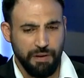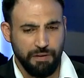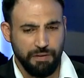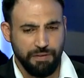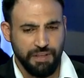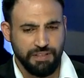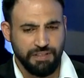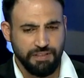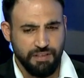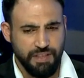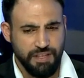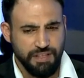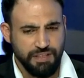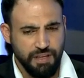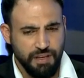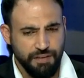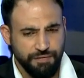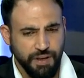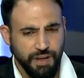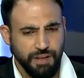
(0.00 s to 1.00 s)
this
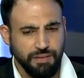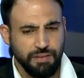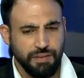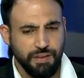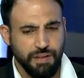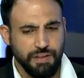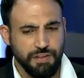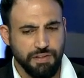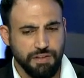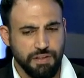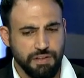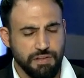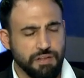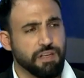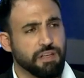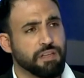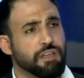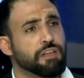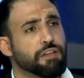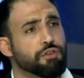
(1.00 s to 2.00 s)
event is
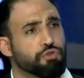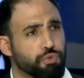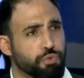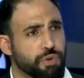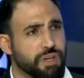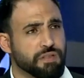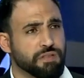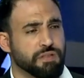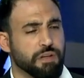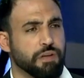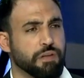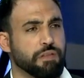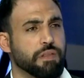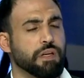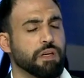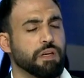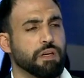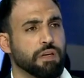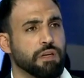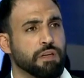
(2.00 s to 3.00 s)
increasing
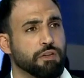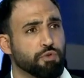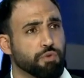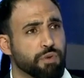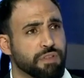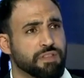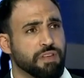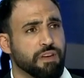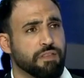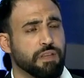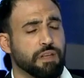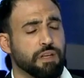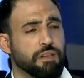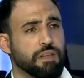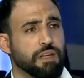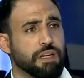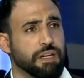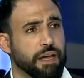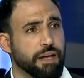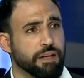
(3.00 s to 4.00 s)

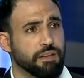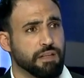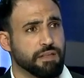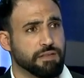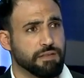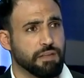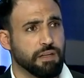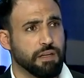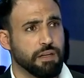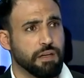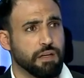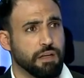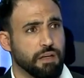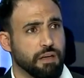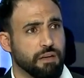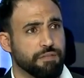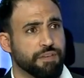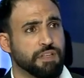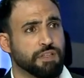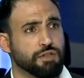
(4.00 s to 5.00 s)
the latest
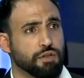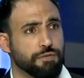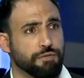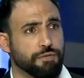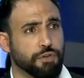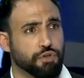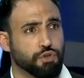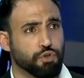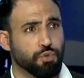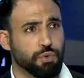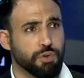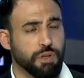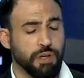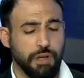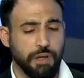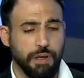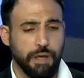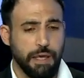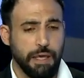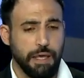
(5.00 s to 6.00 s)
events of
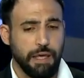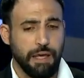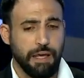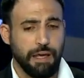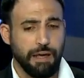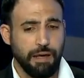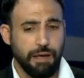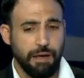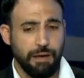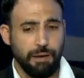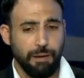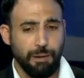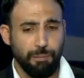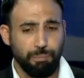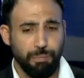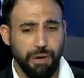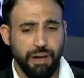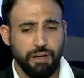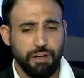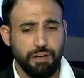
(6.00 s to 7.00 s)
shooting.
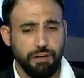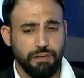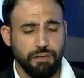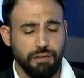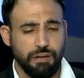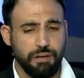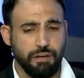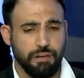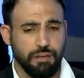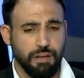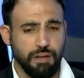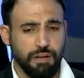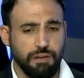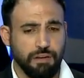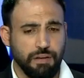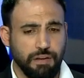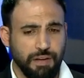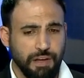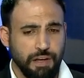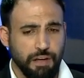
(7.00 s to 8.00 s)
Mainly
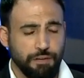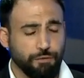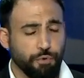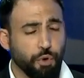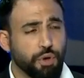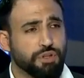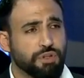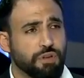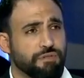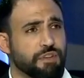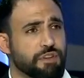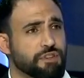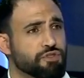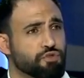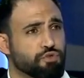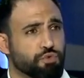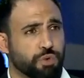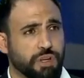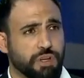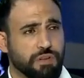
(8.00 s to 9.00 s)
the voice of the
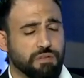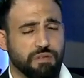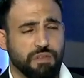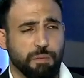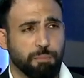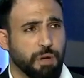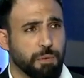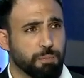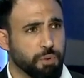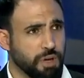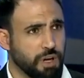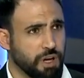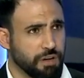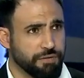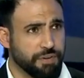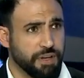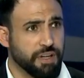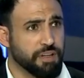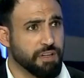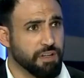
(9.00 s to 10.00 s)
street, the people are
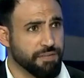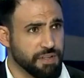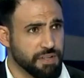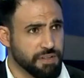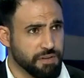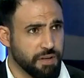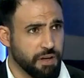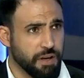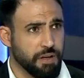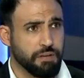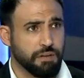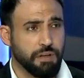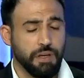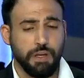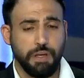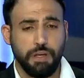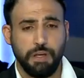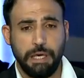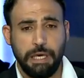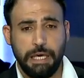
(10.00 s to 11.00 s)
very
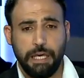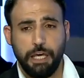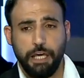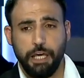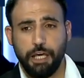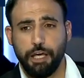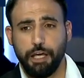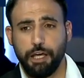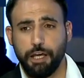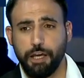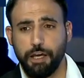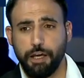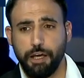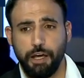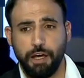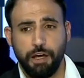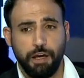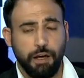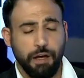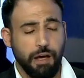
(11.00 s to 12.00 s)
devastating.
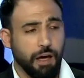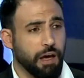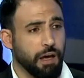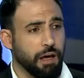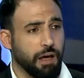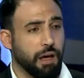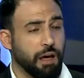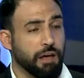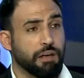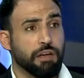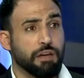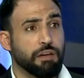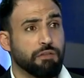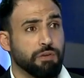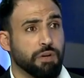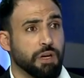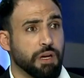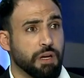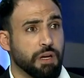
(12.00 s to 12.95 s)
I hear